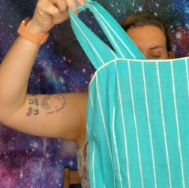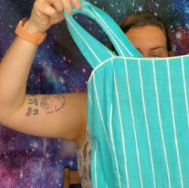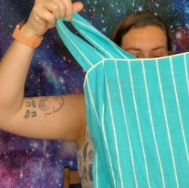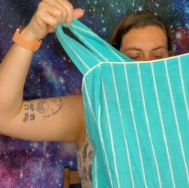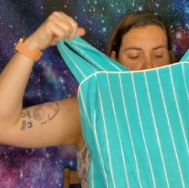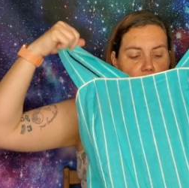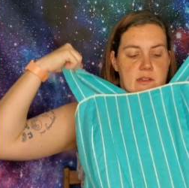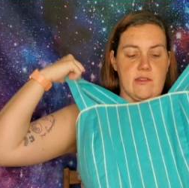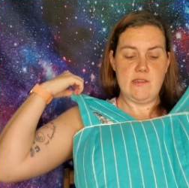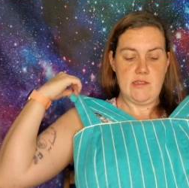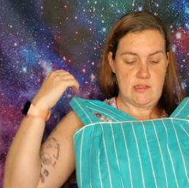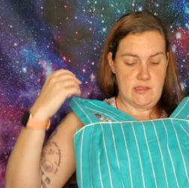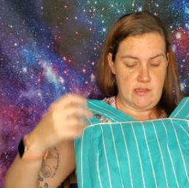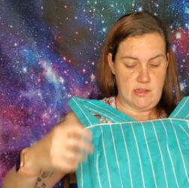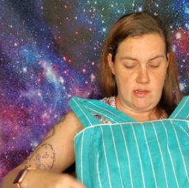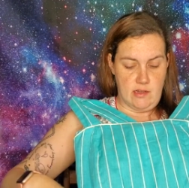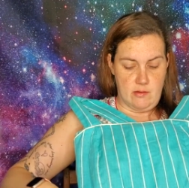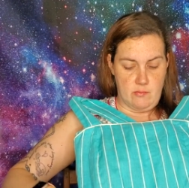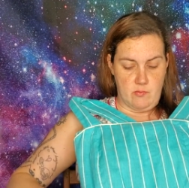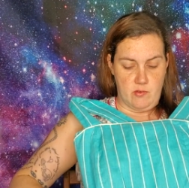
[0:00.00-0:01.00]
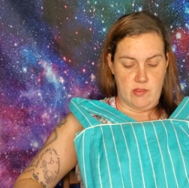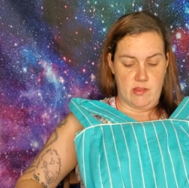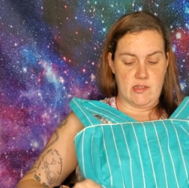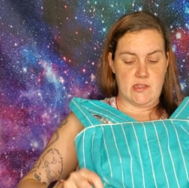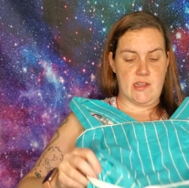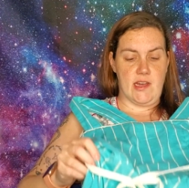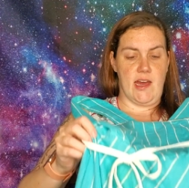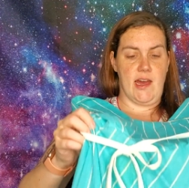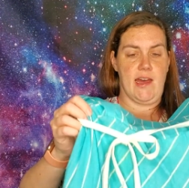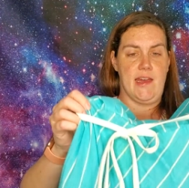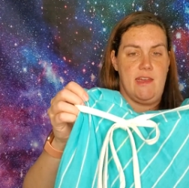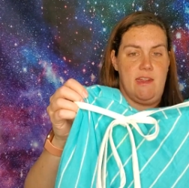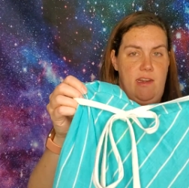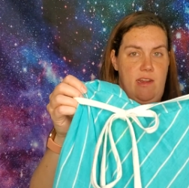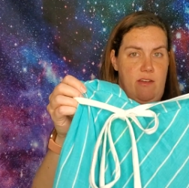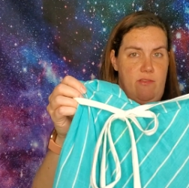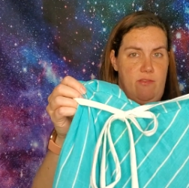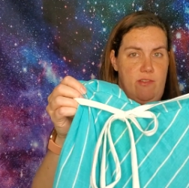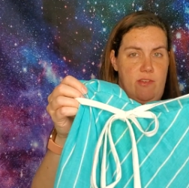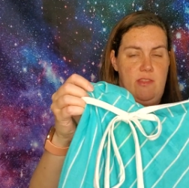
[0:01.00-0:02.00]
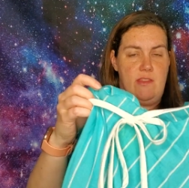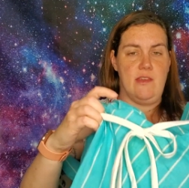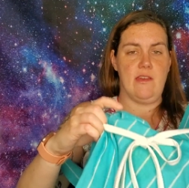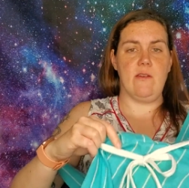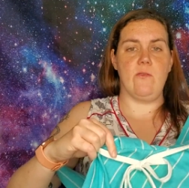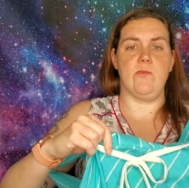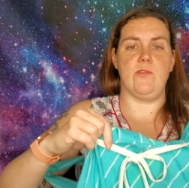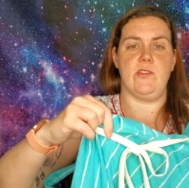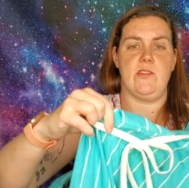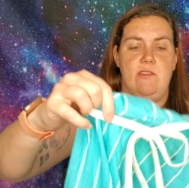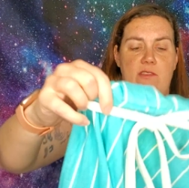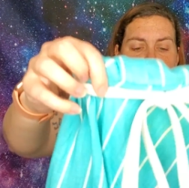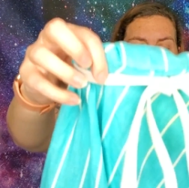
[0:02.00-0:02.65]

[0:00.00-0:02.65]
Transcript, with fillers: And it did come with a tie and everything, which is